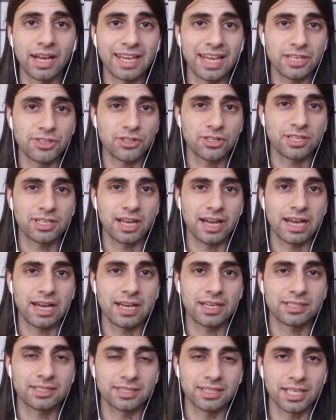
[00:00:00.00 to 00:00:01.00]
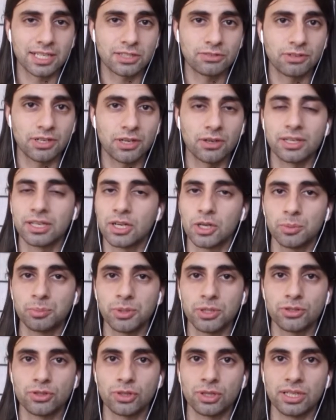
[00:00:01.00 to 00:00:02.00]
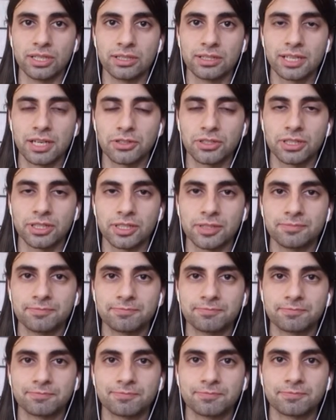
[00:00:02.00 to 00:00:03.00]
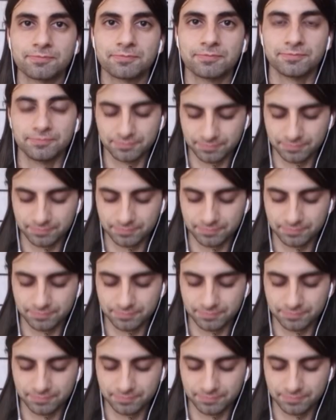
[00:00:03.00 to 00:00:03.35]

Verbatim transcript: Anyway, I'll catch you guys in the next video and I hope you enjoyed it. Catch you later.